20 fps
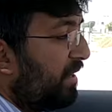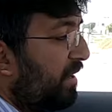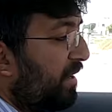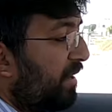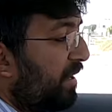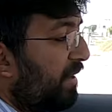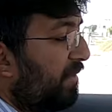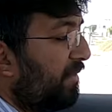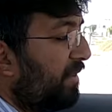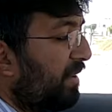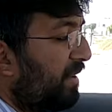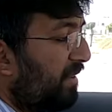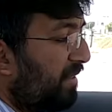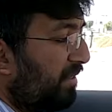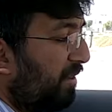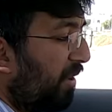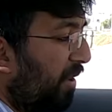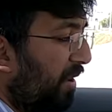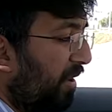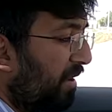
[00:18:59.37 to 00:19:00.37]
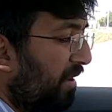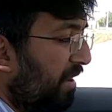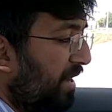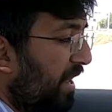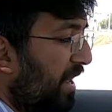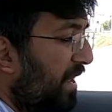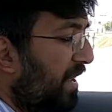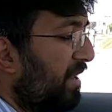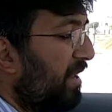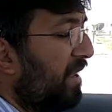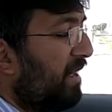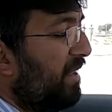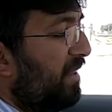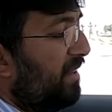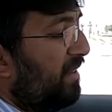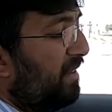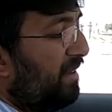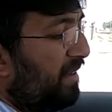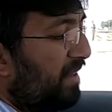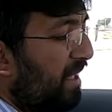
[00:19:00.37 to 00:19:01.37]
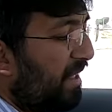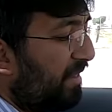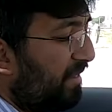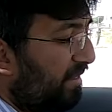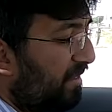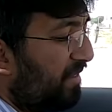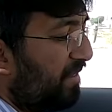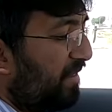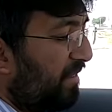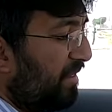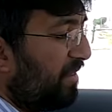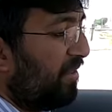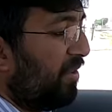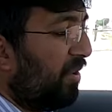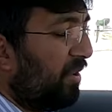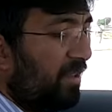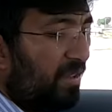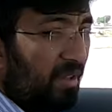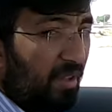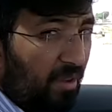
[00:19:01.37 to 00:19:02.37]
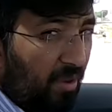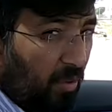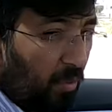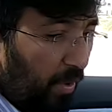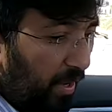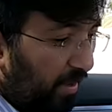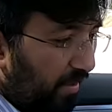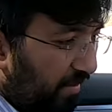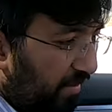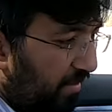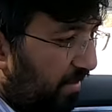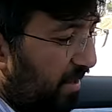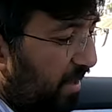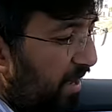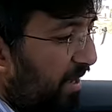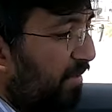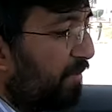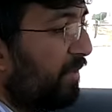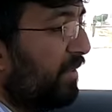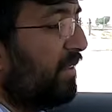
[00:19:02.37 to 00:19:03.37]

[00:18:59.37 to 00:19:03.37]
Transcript: are given. It's all right. That's not the quickest, I will